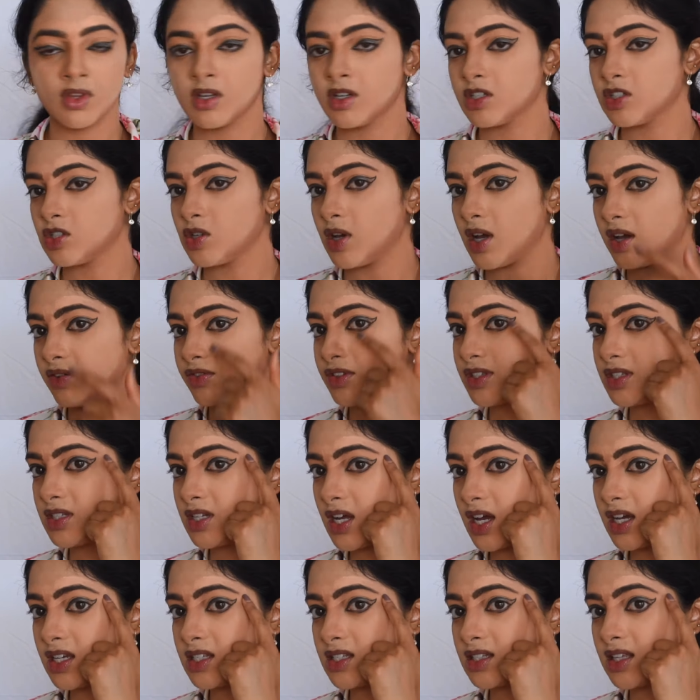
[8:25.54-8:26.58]
So you have this
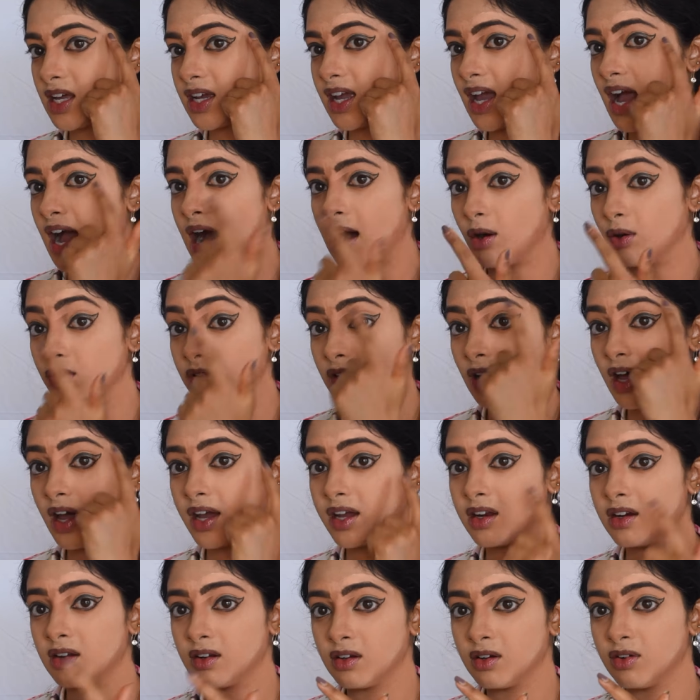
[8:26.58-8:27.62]
nice like
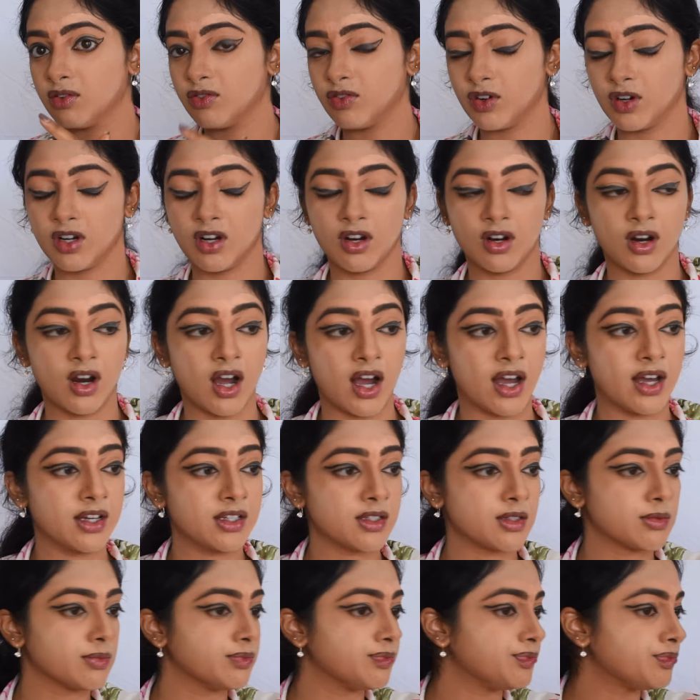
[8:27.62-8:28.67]
outline for your
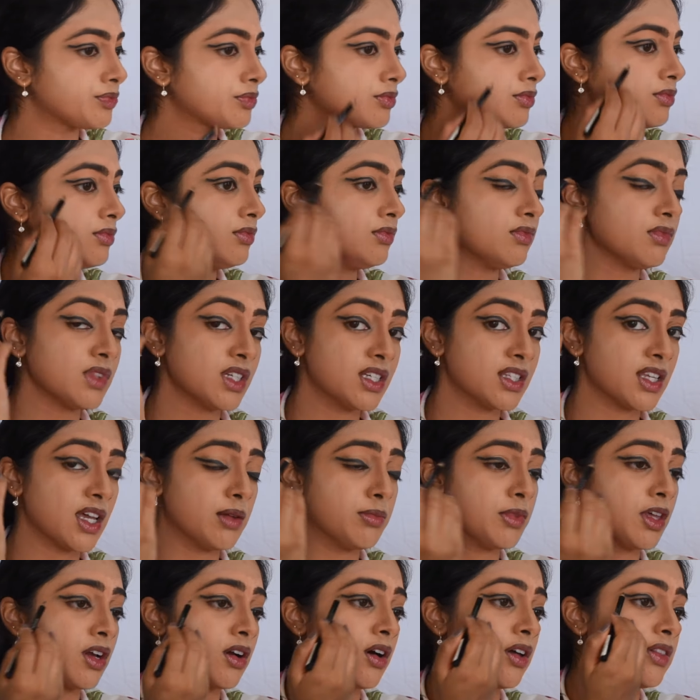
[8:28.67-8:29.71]
eyes.
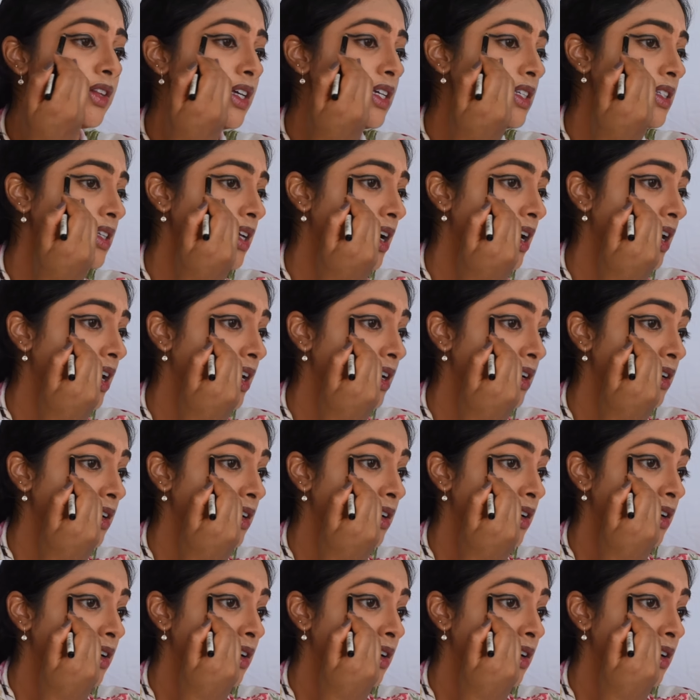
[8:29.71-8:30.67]
Same thing on this side.